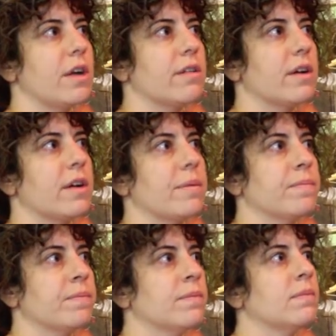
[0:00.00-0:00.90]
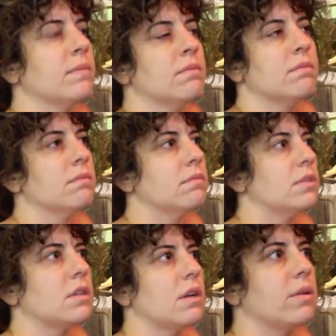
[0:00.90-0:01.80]
other.
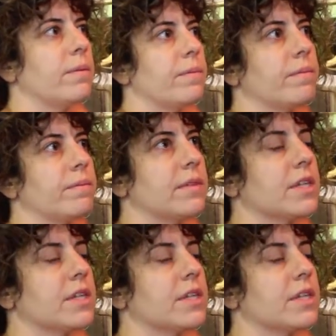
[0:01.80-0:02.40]
So that's